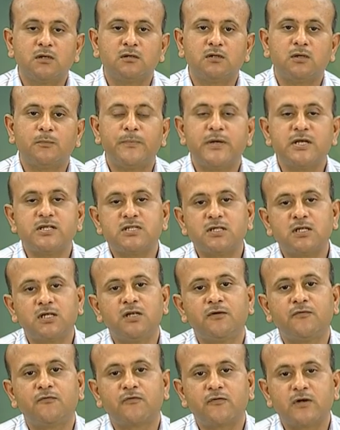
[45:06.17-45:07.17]
the basic
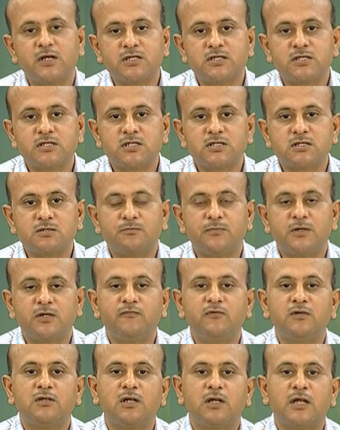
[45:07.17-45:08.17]
differences
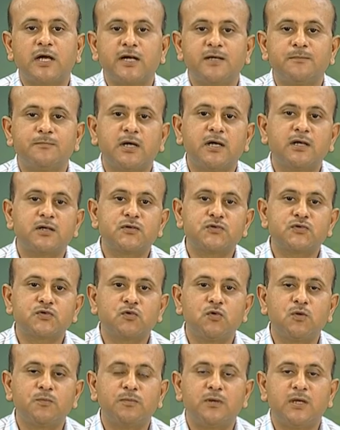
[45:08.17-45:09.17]
between the light
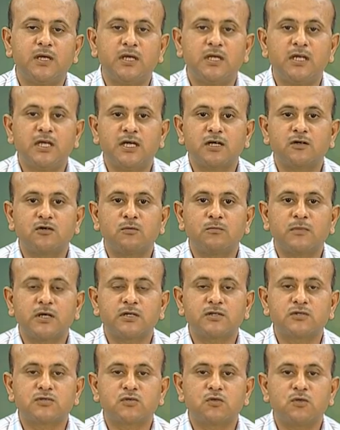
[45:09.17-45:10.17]
microscope and electron
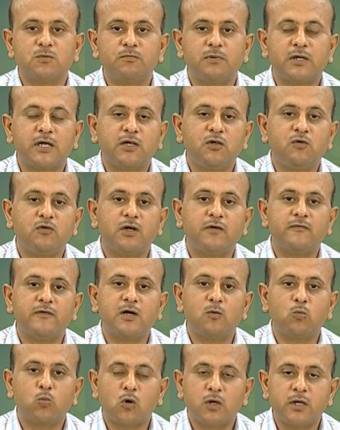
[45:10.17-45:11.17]
microscope like you have
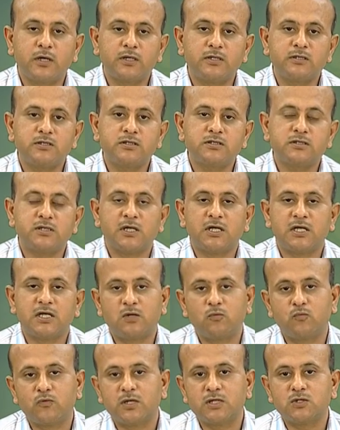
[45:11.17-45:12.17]
advantages
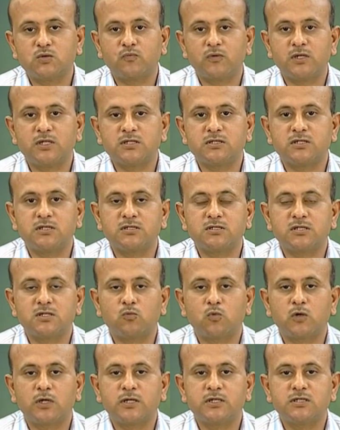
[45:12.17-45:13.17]
as well as
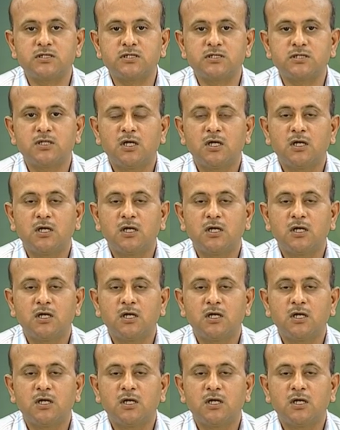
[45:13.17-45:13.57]
disadvantages.